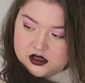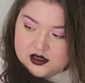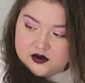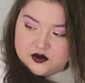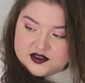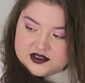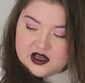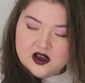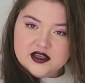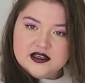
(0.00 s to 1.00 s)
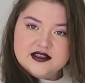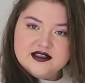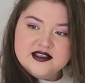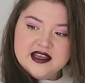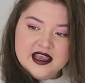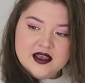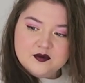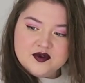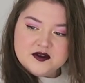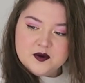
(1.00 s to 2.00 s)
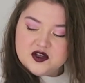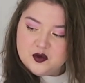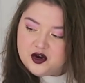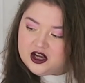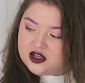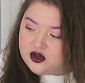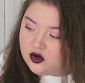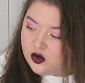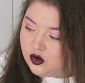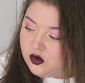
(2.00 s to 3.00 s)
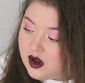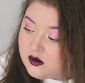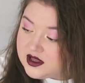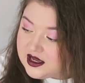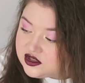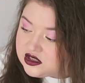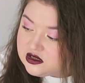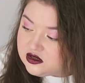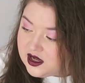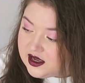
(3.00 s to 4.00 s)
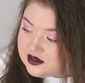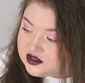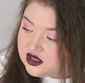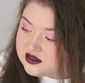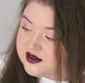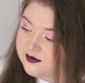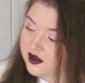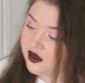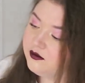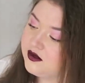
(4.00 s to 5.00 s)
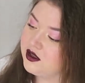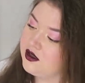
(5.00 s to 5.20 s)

little side zips, which are pretty cool. Oh, and they actually do, you can actually unzip them.